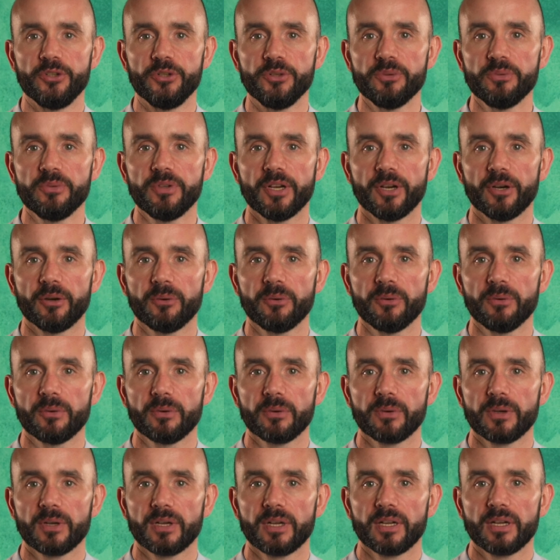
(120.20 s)
you know
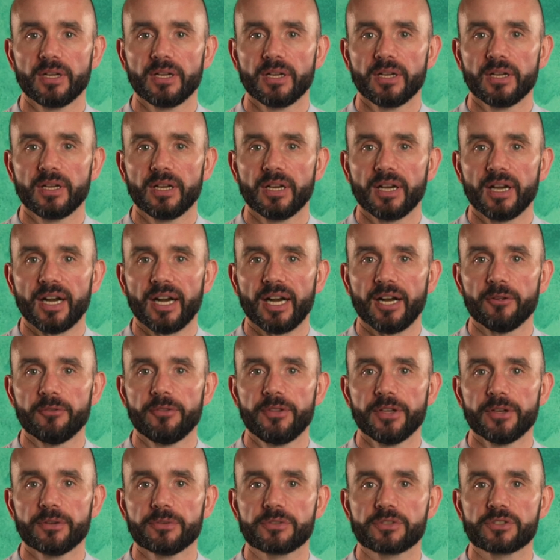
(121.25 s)
how
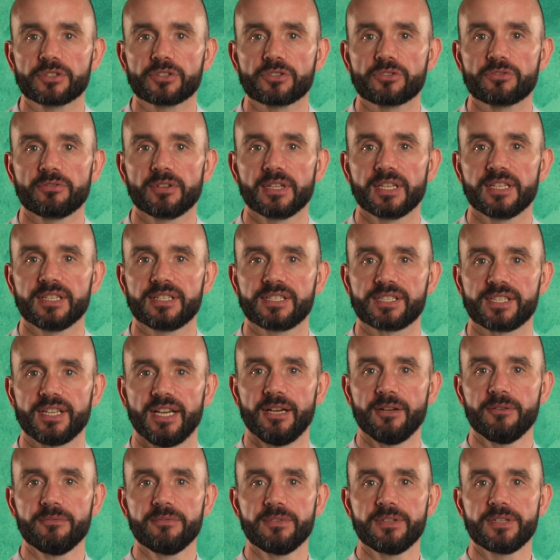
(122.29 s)
those strings
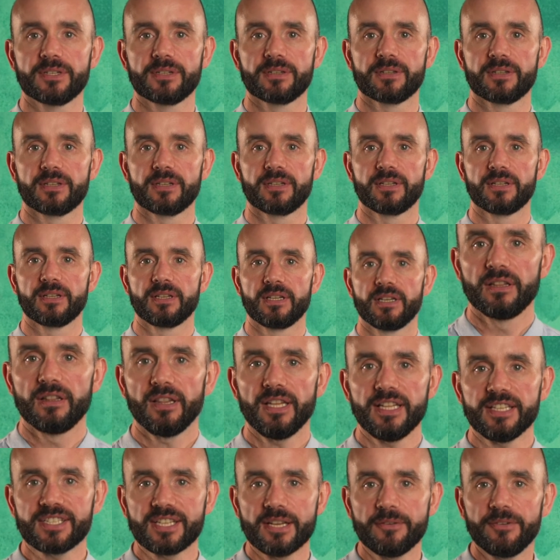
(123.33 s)
sound?
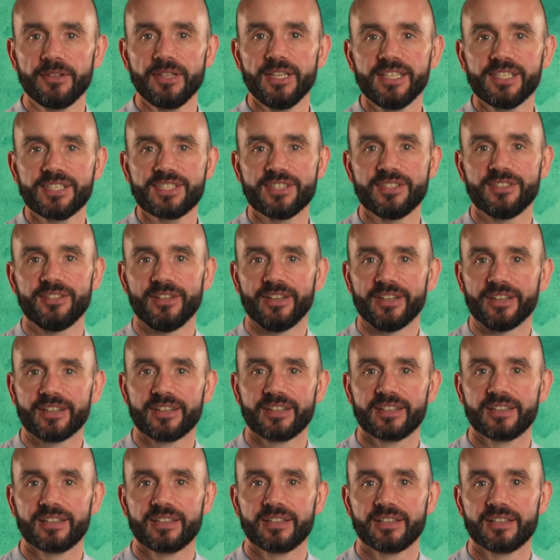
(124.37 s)
Let's have a listen.
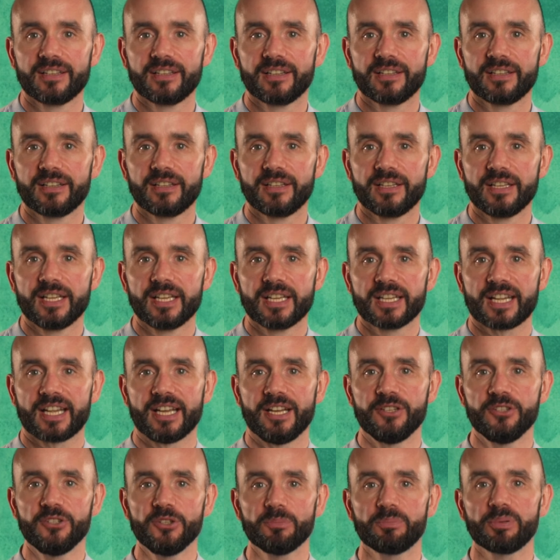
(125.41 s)

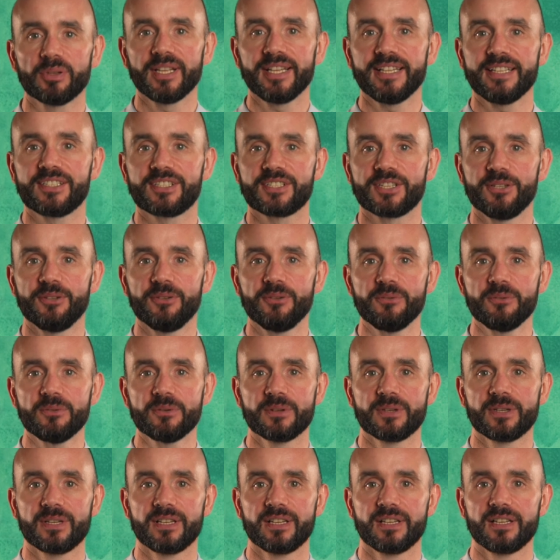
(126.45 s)
Can you play too?
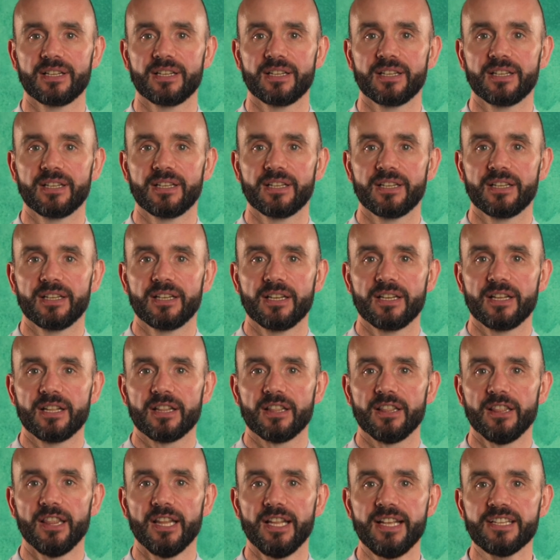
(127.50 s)

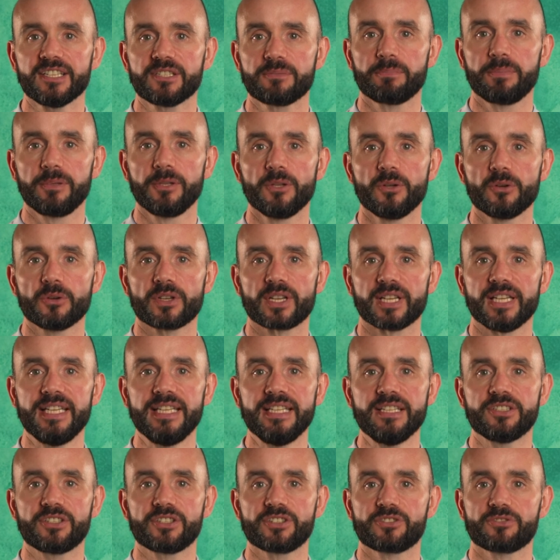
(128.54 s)
Let's pluck
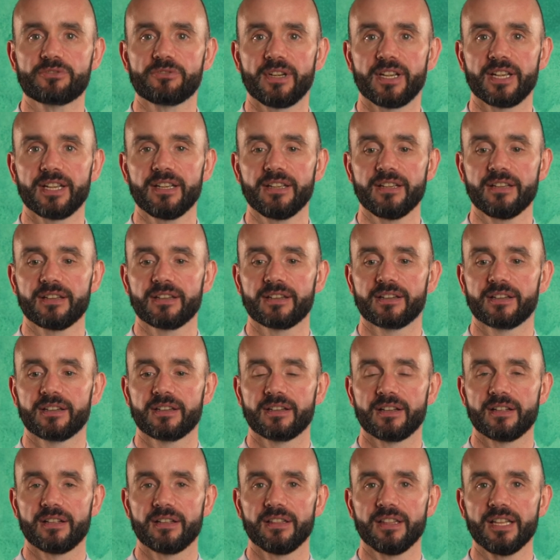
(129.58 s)
each string
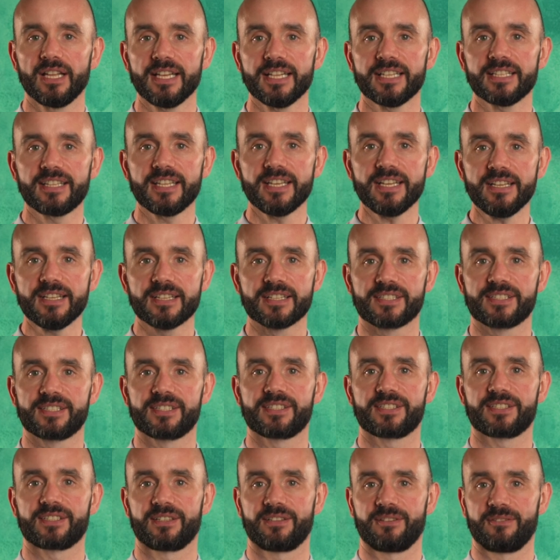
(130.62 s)
like this.